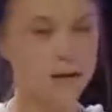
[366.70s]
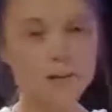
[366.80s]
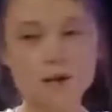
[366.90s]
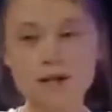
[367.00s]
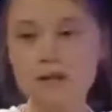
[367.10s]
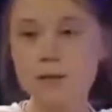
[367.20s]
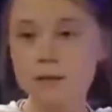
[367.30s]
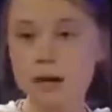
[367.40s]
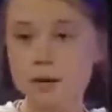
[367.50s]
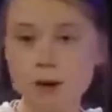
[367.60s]
It may
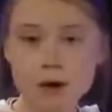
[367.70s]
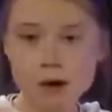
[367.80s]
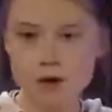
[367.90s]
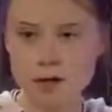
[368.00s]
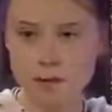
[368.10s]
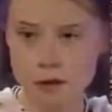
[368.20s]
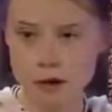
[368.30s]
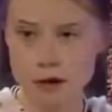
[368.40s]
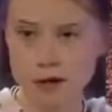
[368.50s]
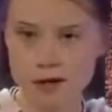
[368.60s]
seem like we are asking for a
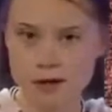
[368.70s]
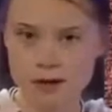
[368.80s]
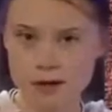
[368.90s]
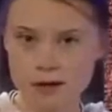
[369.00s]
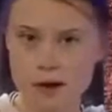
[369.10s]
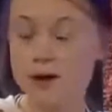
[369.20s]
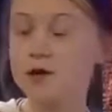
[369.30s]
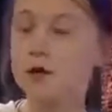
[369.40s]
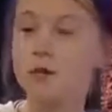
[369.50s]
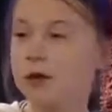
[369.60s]
lot, and you